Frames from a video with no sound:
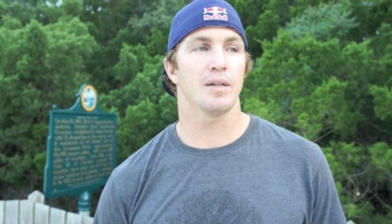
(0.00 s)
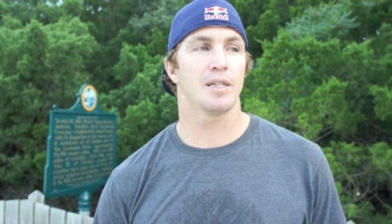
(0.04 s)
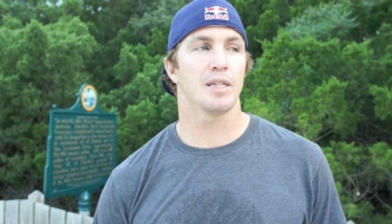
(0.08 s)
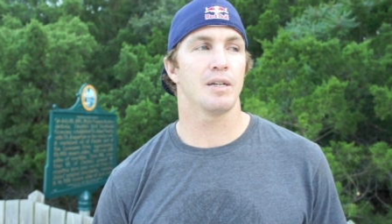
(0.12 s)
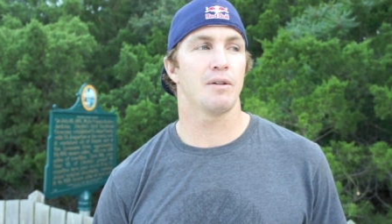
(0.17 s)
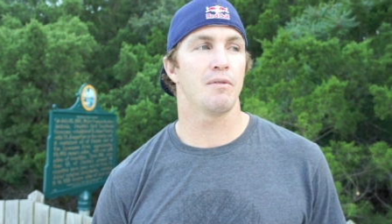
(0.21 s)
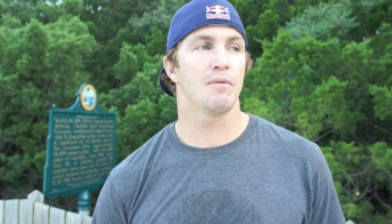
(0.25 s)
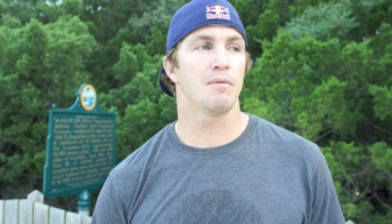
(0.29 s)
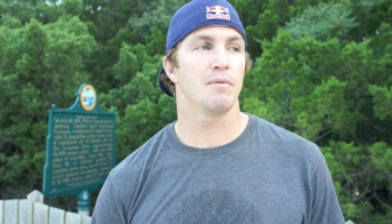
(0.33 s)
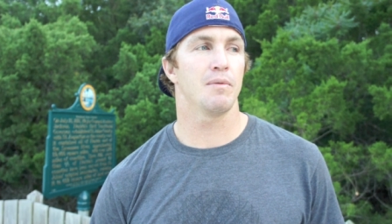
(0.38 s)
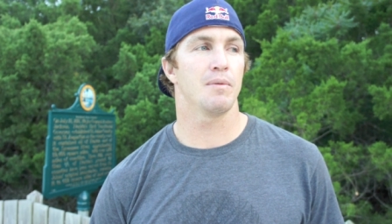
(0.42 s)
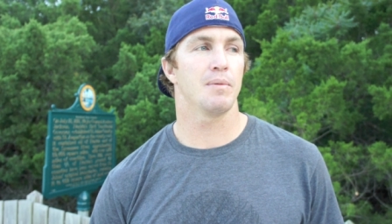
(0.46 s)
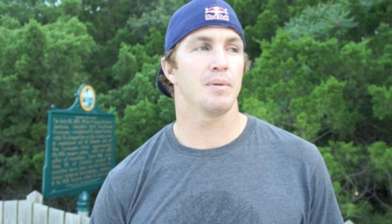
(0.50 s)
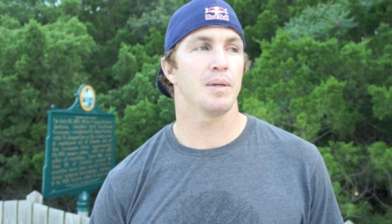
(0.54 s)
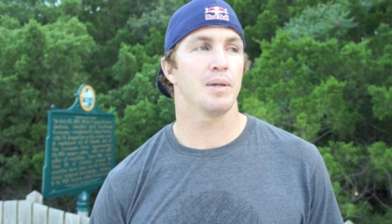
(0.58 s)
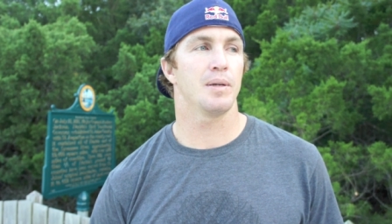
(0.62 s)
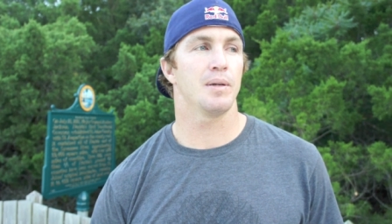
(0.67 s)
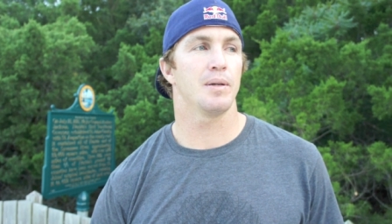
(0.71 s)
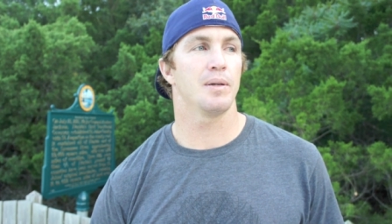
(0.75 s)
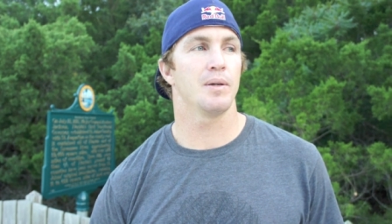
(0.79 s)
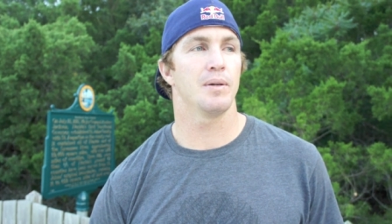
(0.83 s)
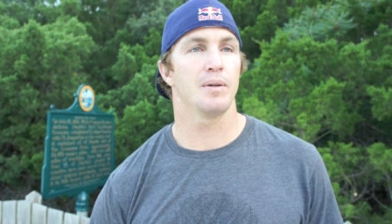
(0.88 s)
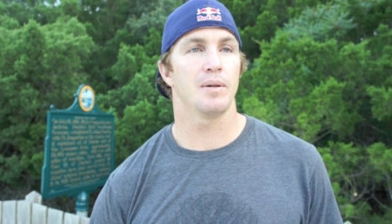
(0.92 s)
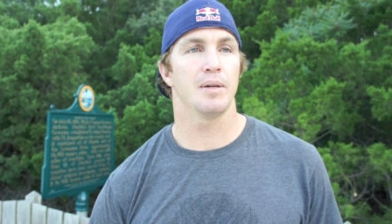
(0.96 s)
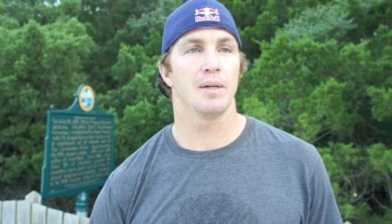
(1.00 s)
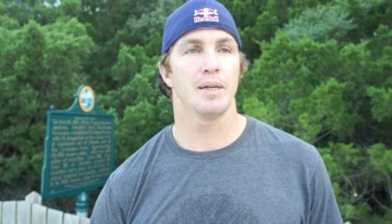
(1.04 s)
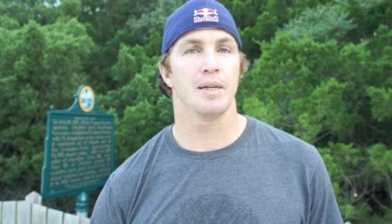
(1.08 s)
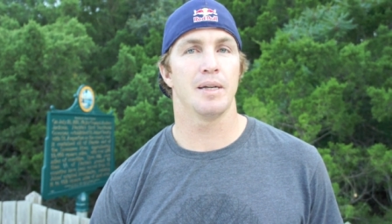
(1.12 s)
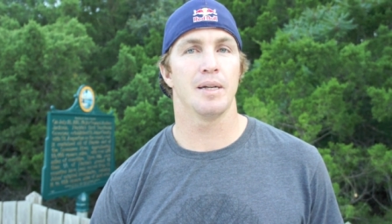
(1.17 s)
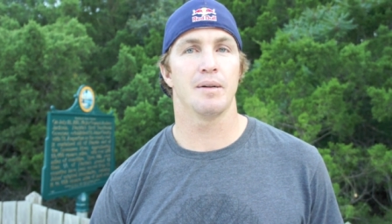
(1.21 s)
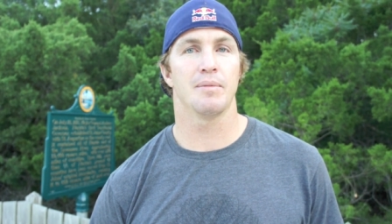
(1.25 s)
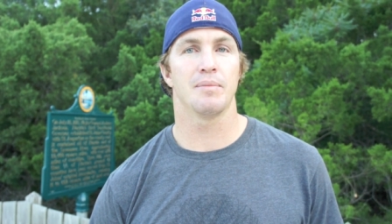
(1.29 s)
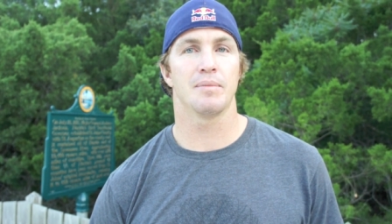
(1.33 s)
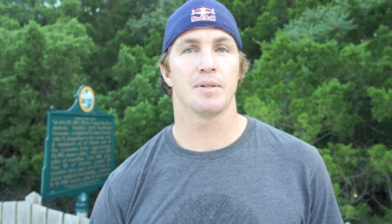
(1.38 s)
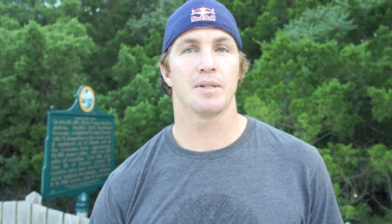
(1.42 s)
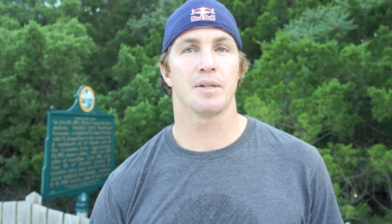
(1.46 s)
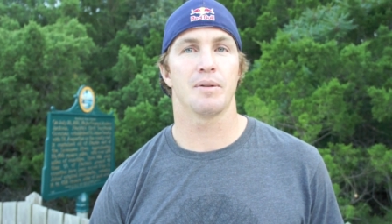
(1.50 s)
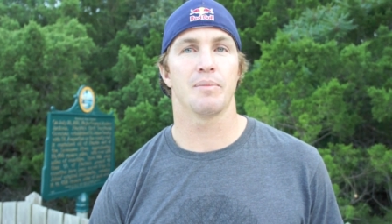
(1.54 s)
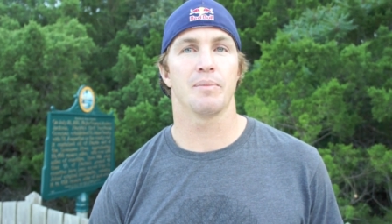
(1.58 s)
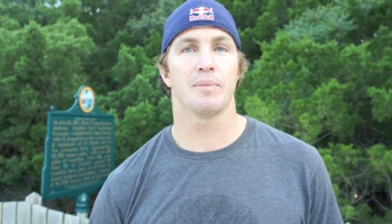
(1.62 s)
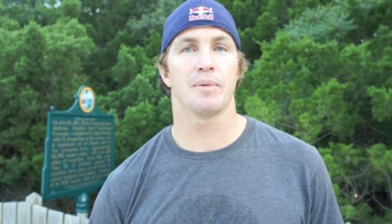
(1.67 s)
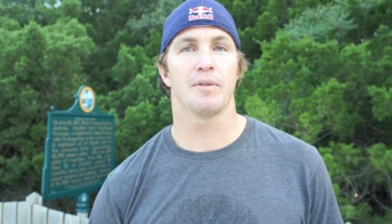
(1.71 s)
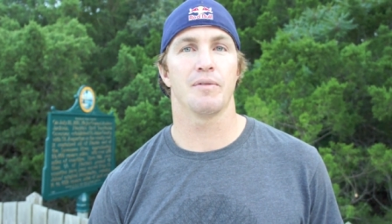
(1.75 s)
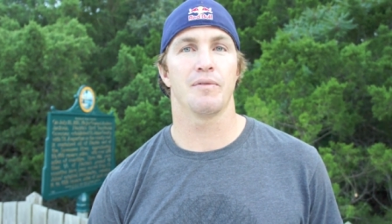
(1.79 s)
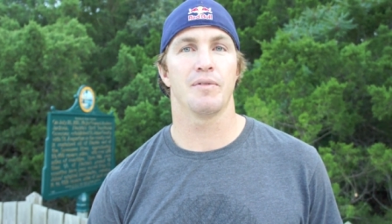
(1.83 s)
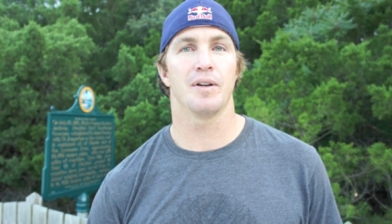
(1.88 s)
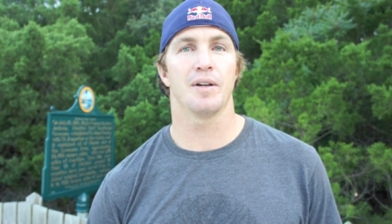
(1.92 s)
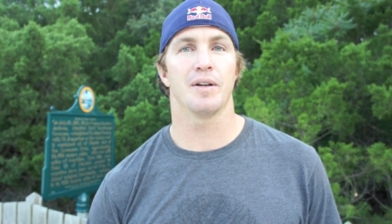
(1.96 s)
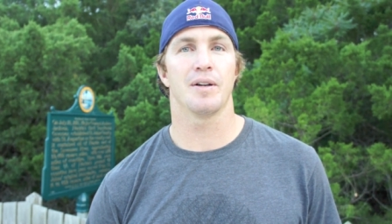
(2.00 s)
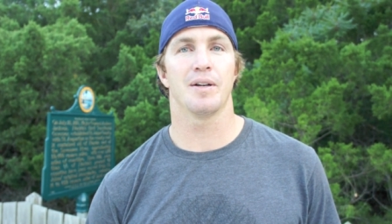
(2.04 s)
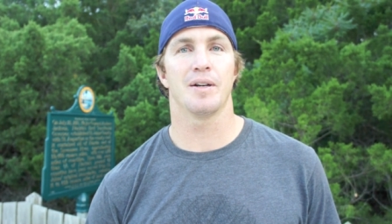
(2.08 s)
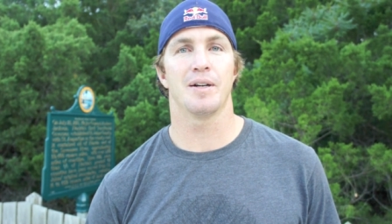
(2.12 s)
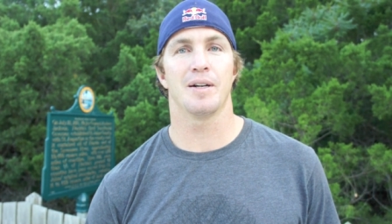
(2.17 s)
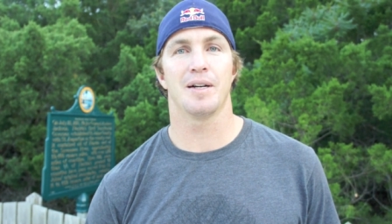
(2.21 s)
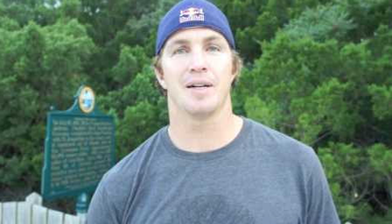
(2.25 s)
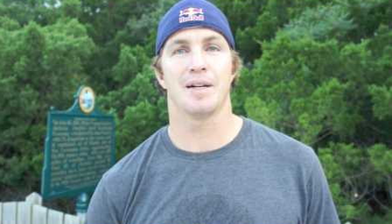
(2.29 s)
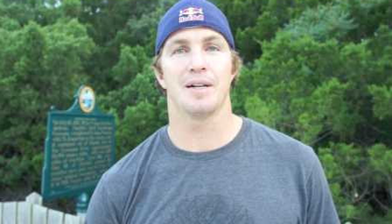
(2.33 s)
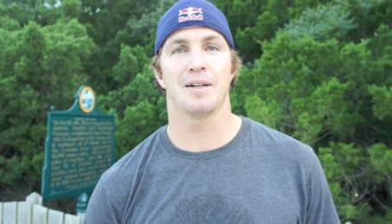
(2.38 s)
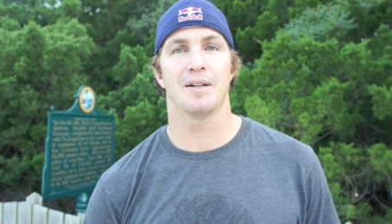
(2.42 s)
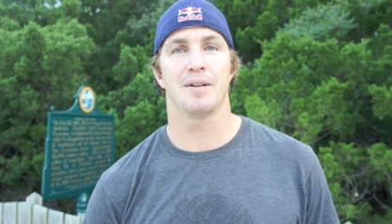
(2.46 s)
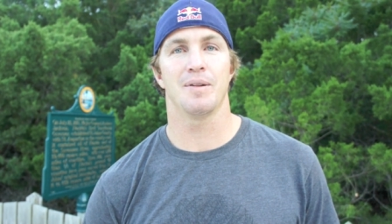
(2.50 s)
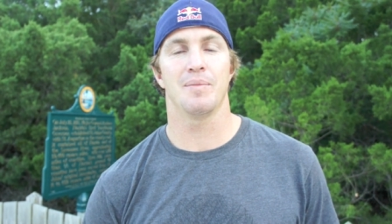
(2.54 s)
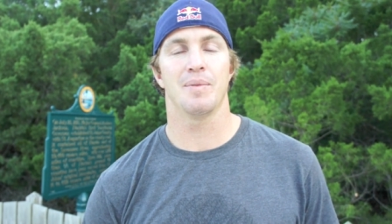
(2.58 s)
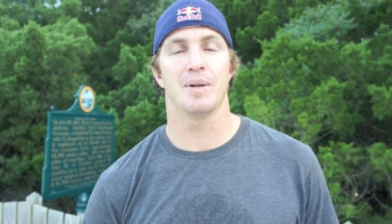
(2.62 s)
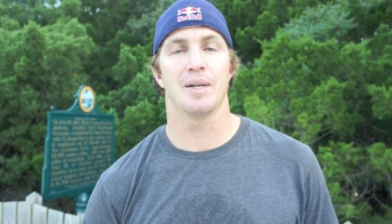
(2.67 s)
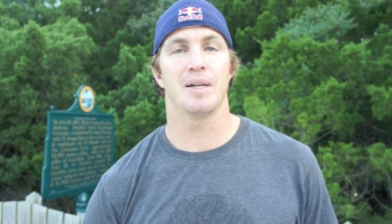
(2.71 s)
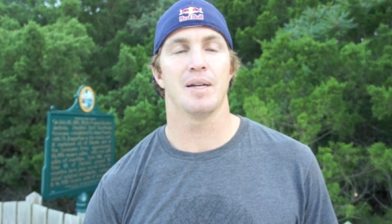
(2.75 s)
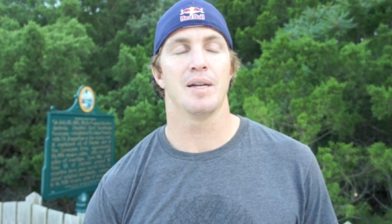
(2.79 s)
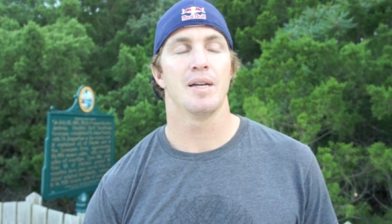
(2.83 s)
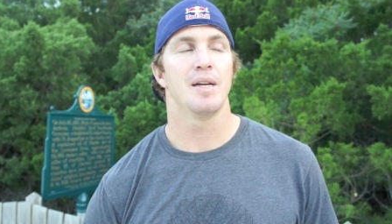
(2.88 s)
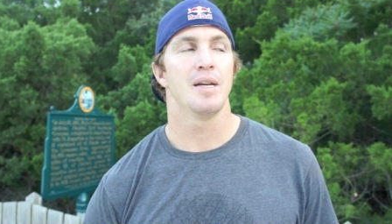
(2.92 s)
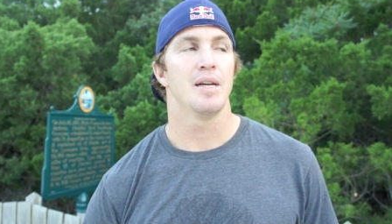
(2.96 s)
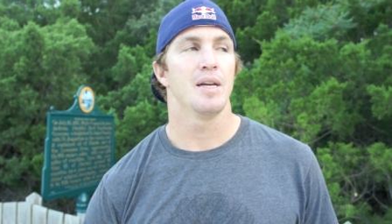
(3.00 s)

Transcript: Some of them don't know who I am. Some of them are figuring it out, but